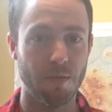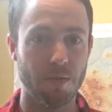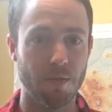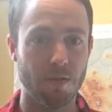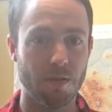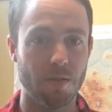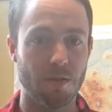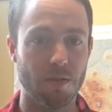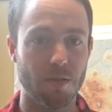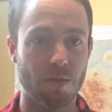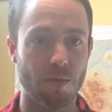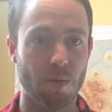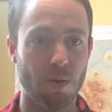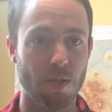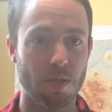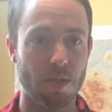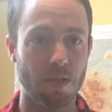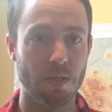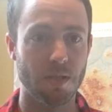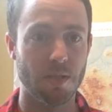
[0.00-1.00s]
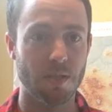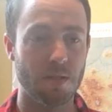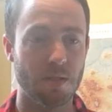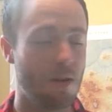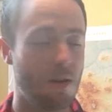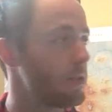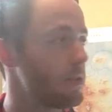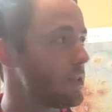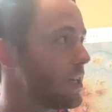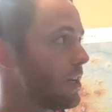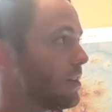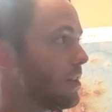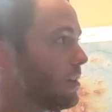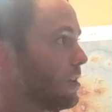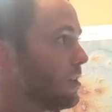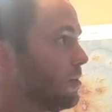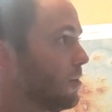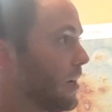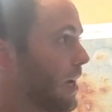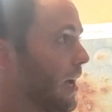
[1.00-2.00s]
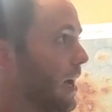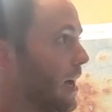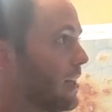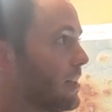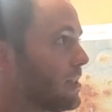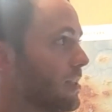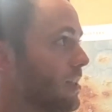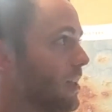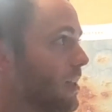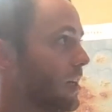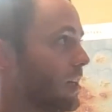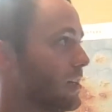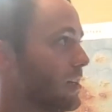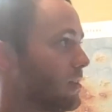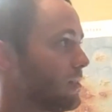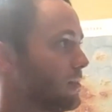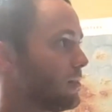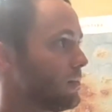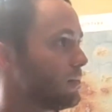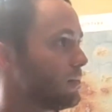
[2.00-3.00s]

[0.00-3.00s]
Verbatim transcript: those sources. Charles, anything you would add to that?